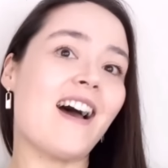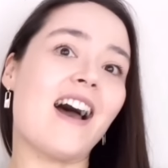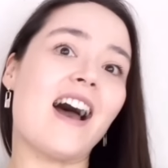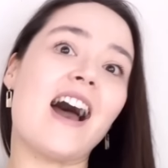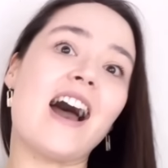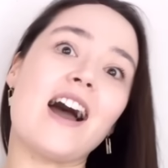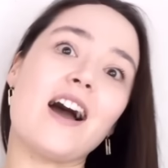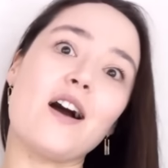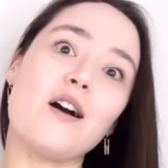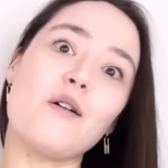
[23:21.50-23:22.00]

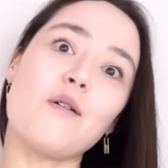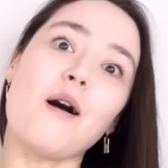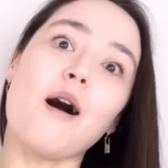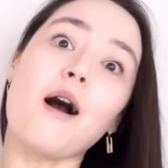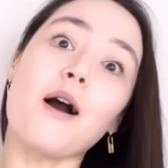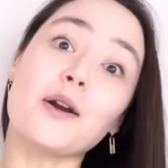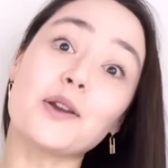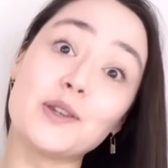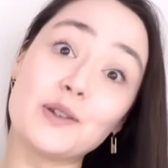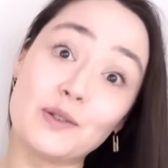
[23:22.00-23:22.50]
How
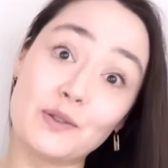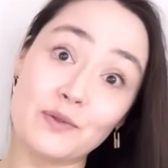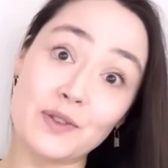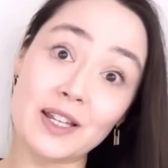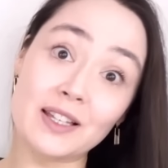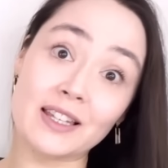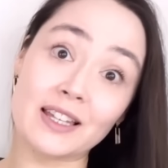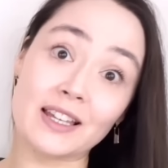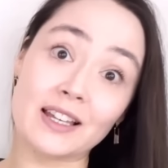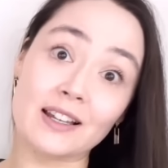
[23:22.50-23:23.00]
are you
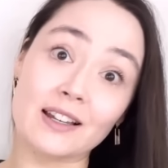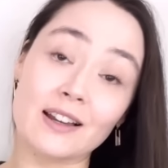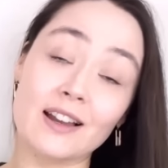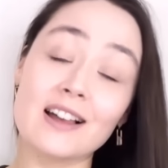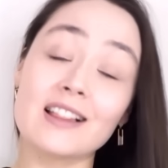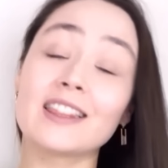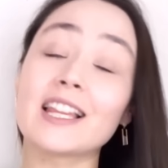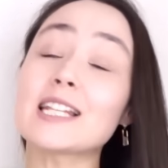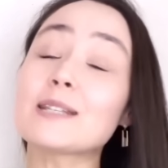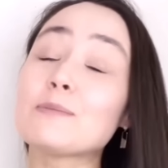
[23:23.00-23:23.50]
feeling?
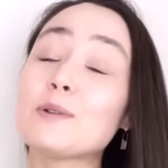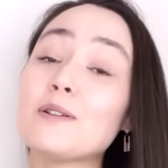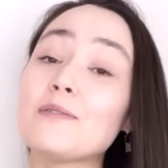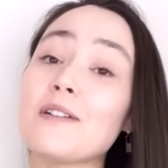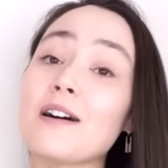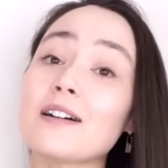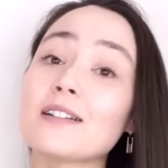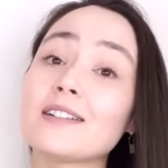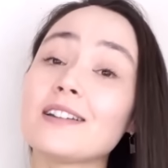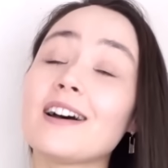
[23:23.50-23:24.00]
Let's move
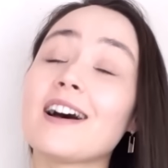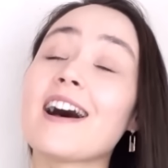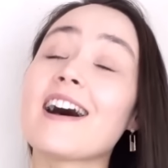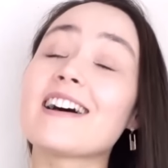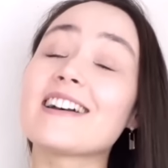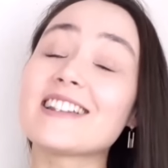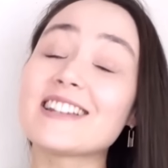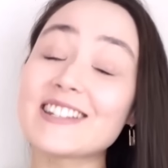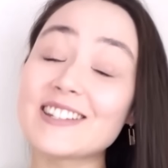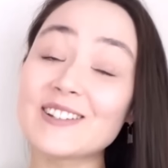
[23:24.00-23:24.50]
on
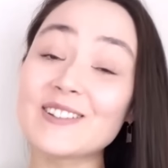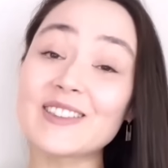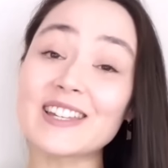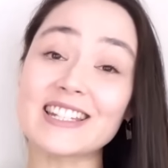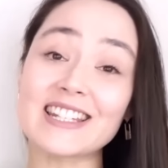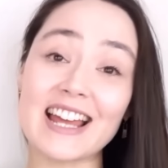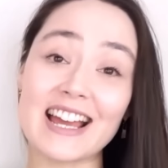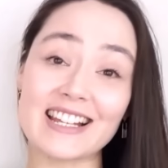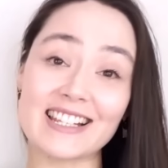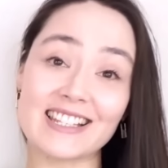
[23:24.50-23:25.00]
to the
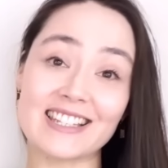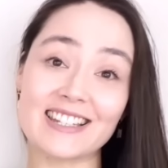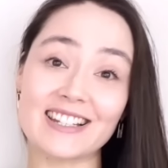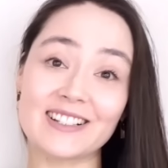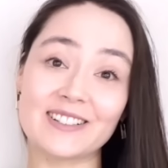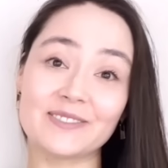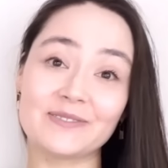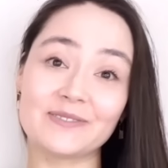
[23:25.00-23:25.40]
test.